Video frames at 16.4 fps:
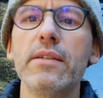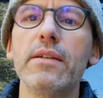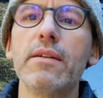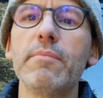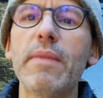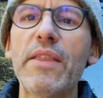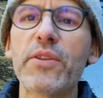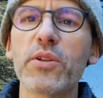
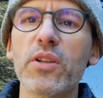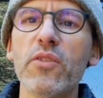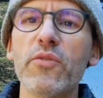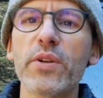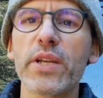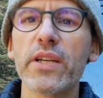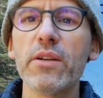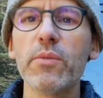Matthew Clover
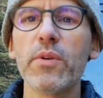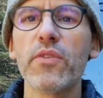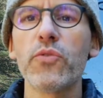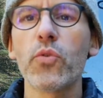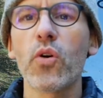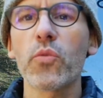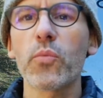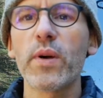here with
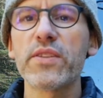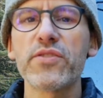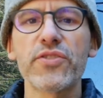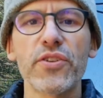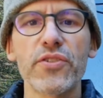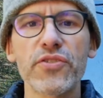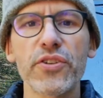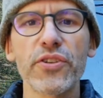Northwest
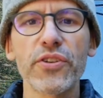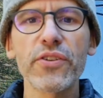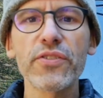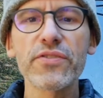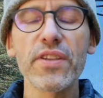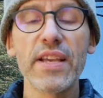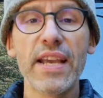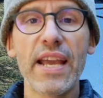Dirt Turners.
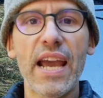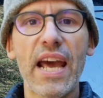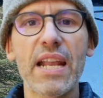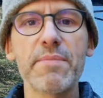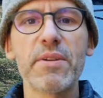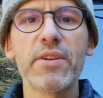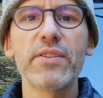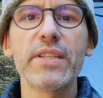I'm
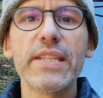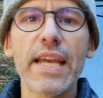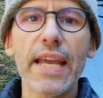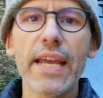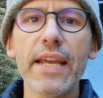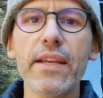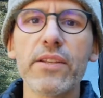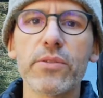here
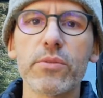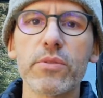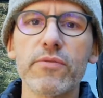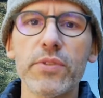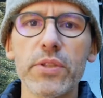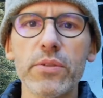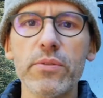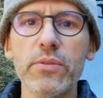today to
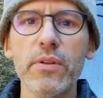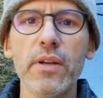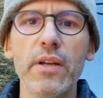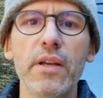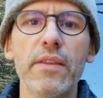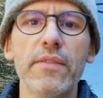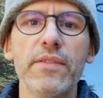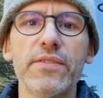review
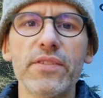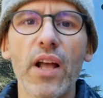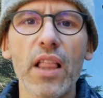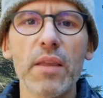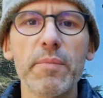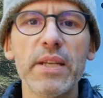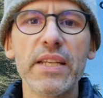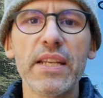the
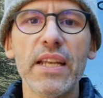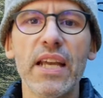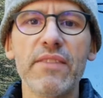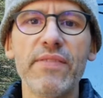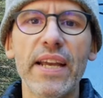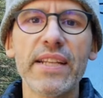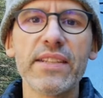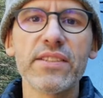Salomon
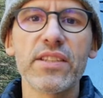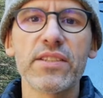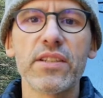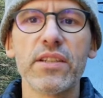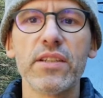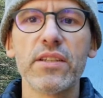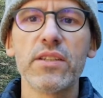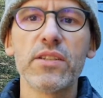Advanced
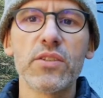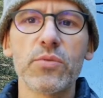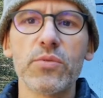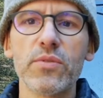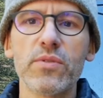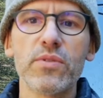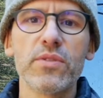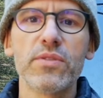
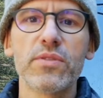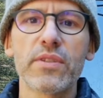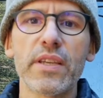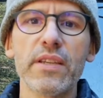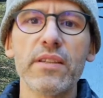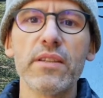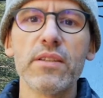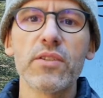
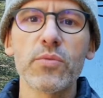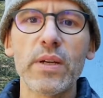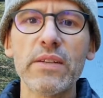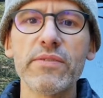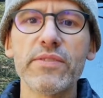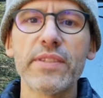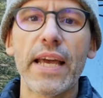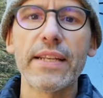Skin 12
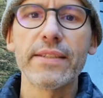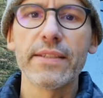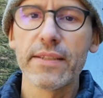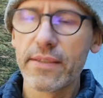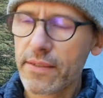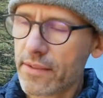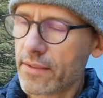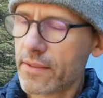set.
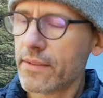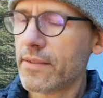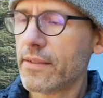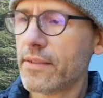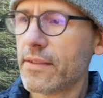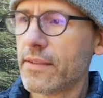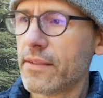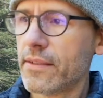
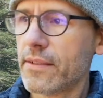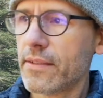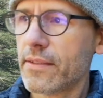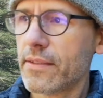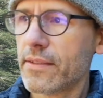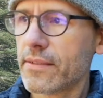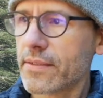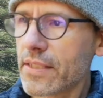
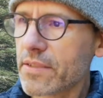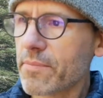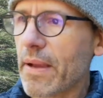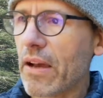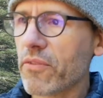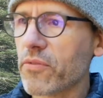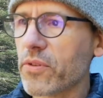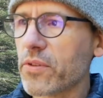Such a
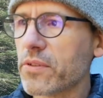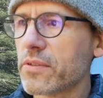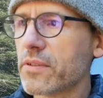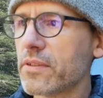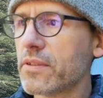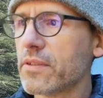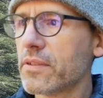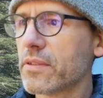mouthful.
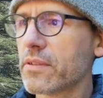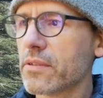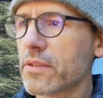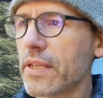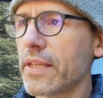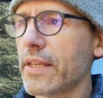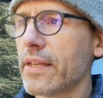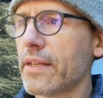Wait.